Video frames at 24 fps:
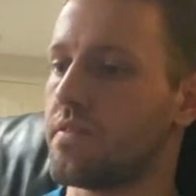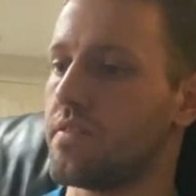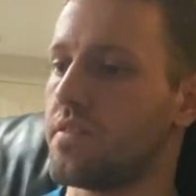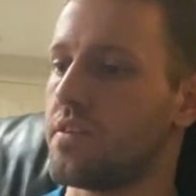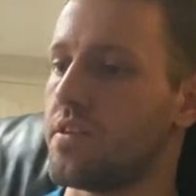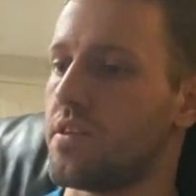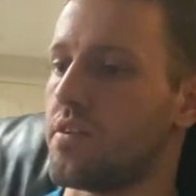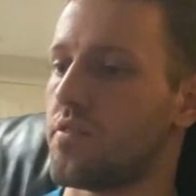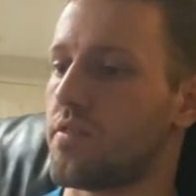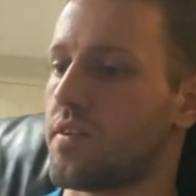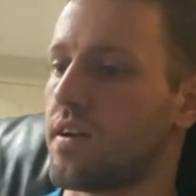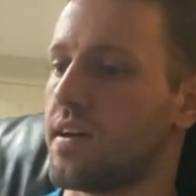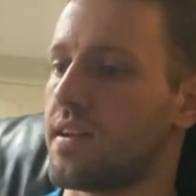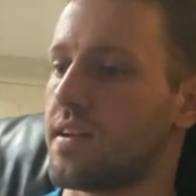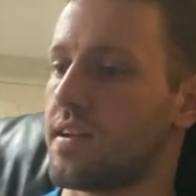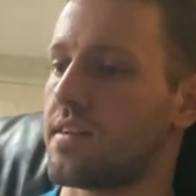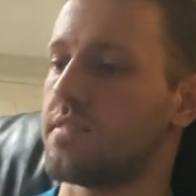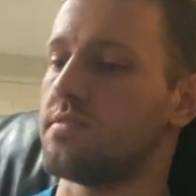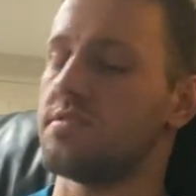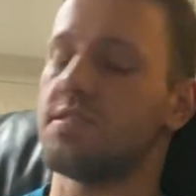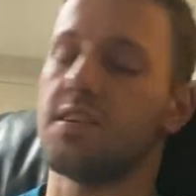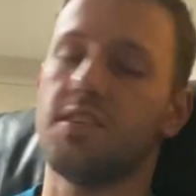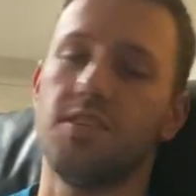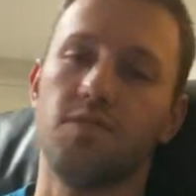kind of
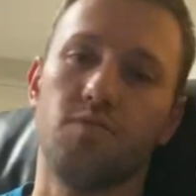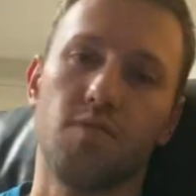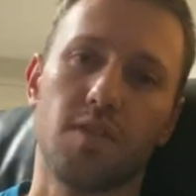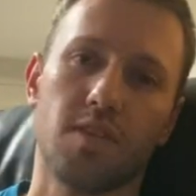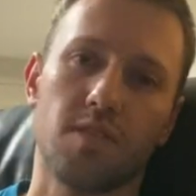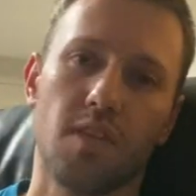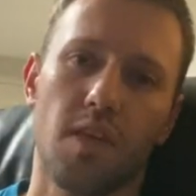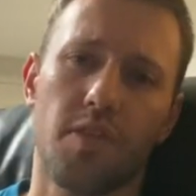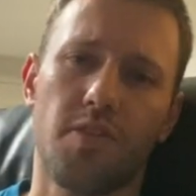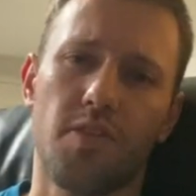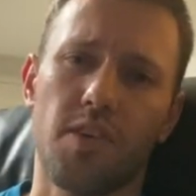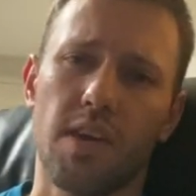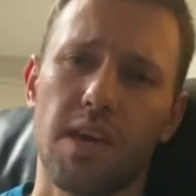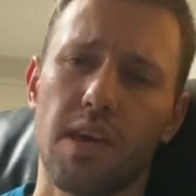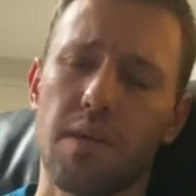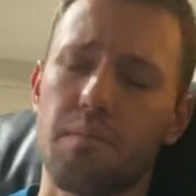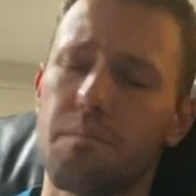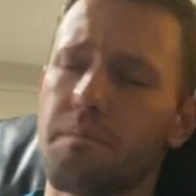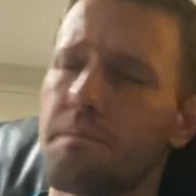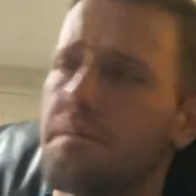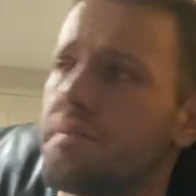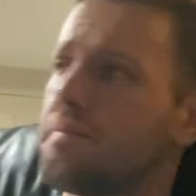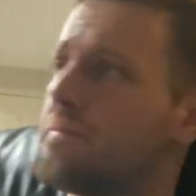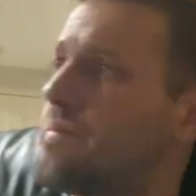continuing the
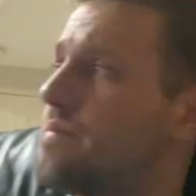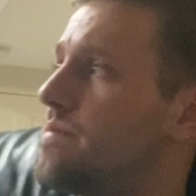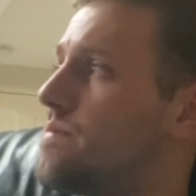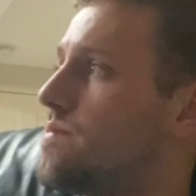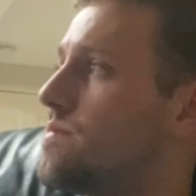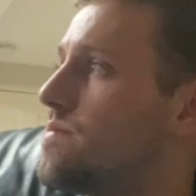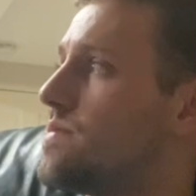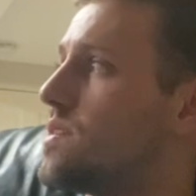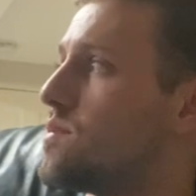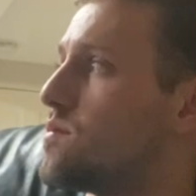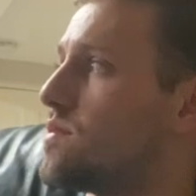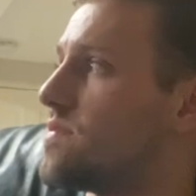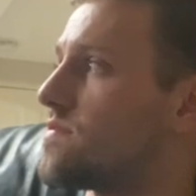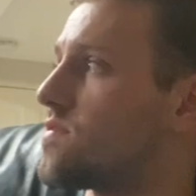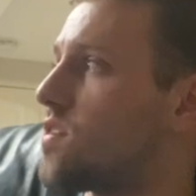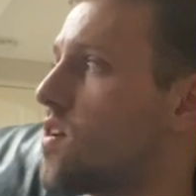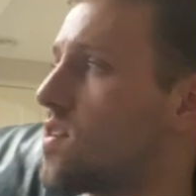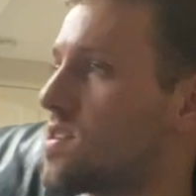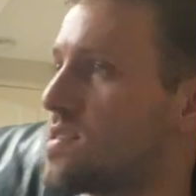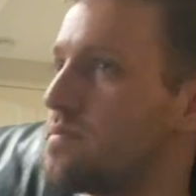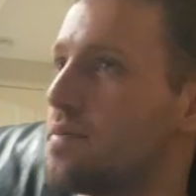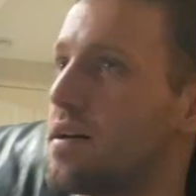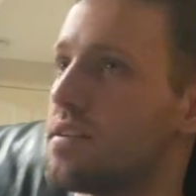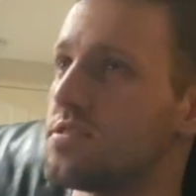theme that we've
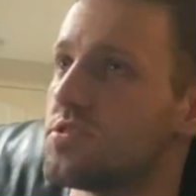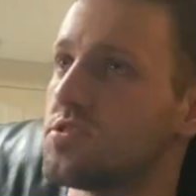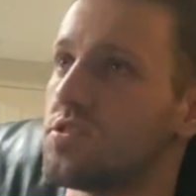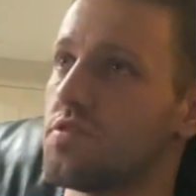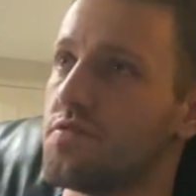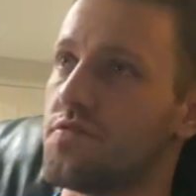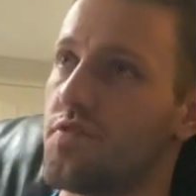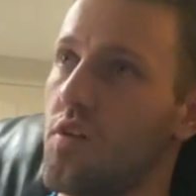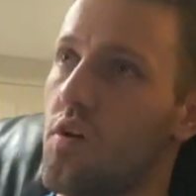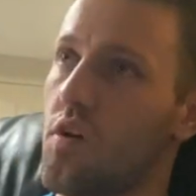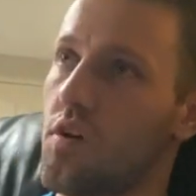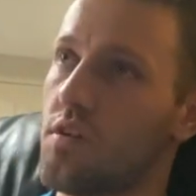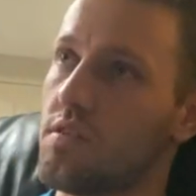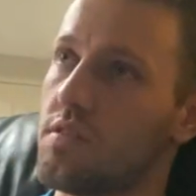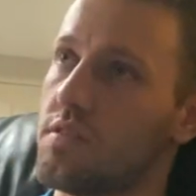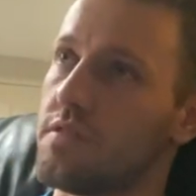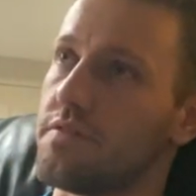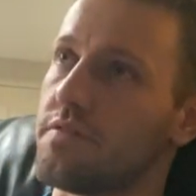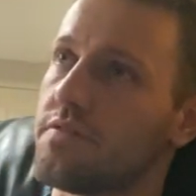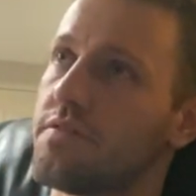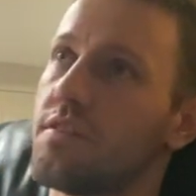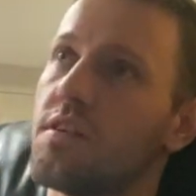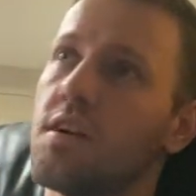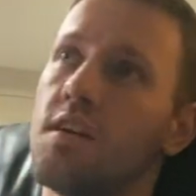talked about so far
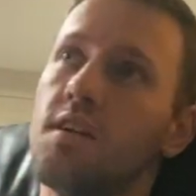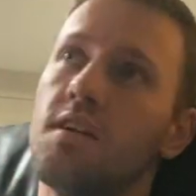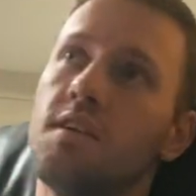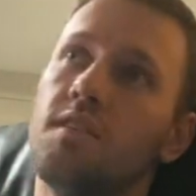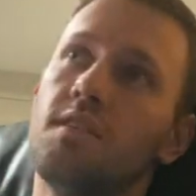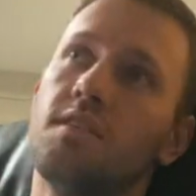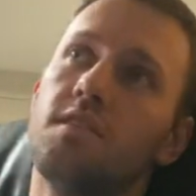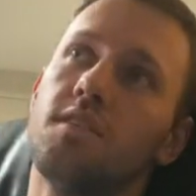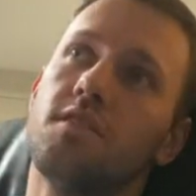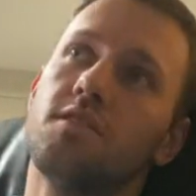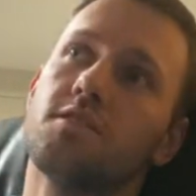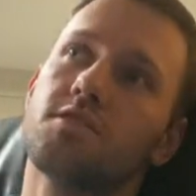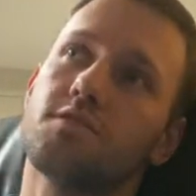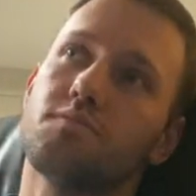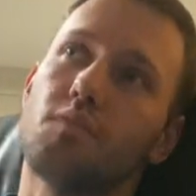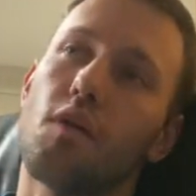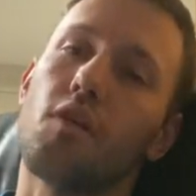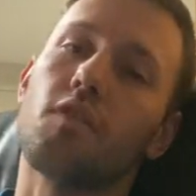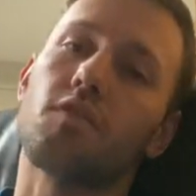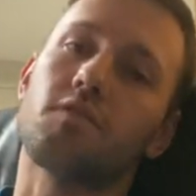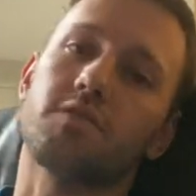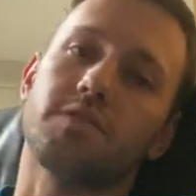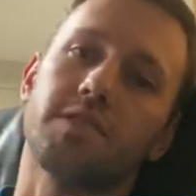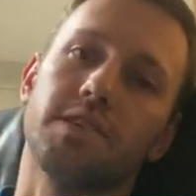of
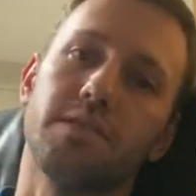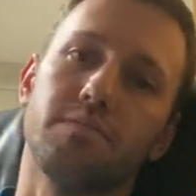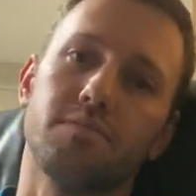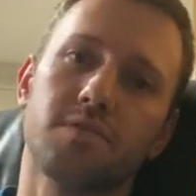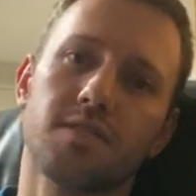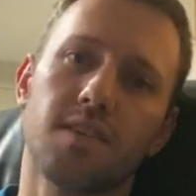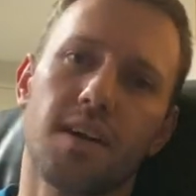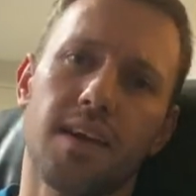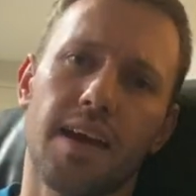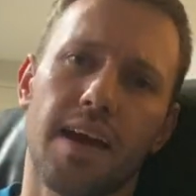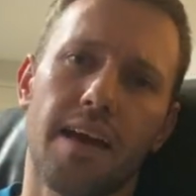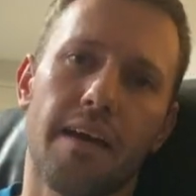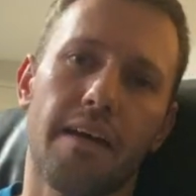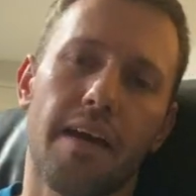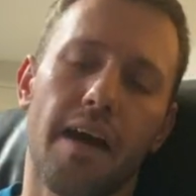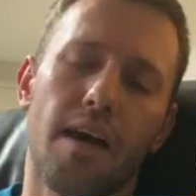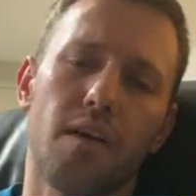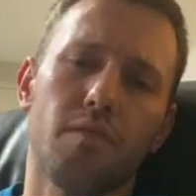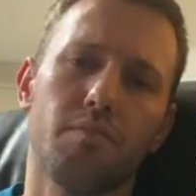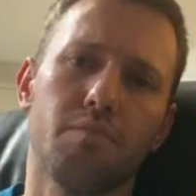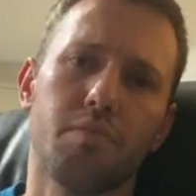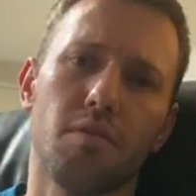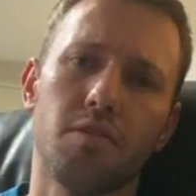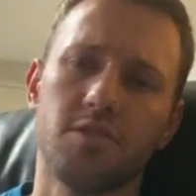smaller teams kind of
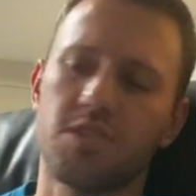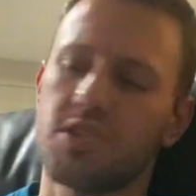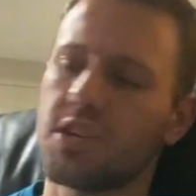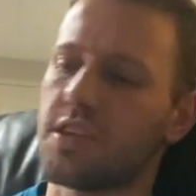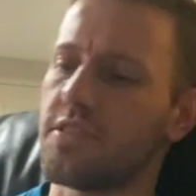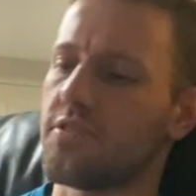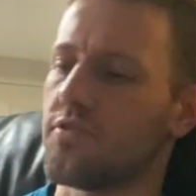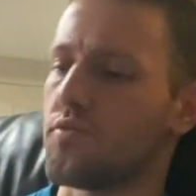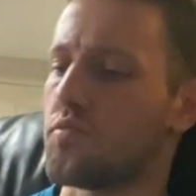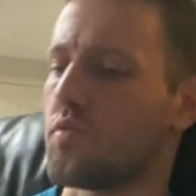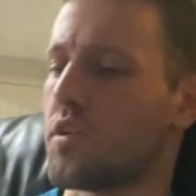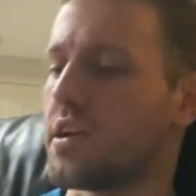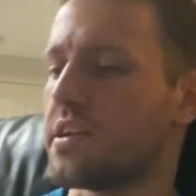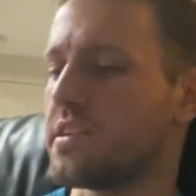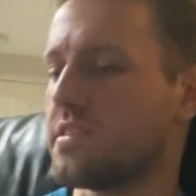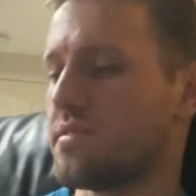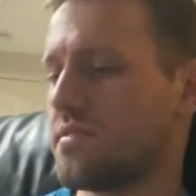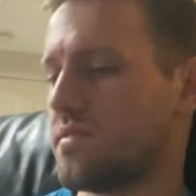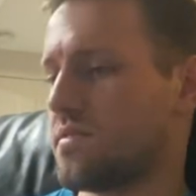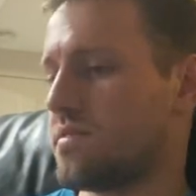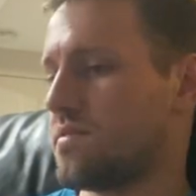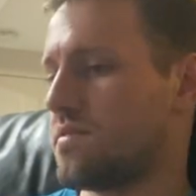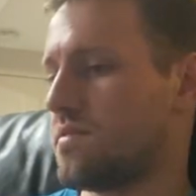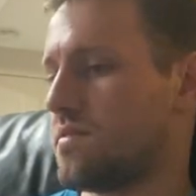out-punching their
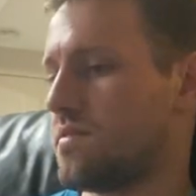weight.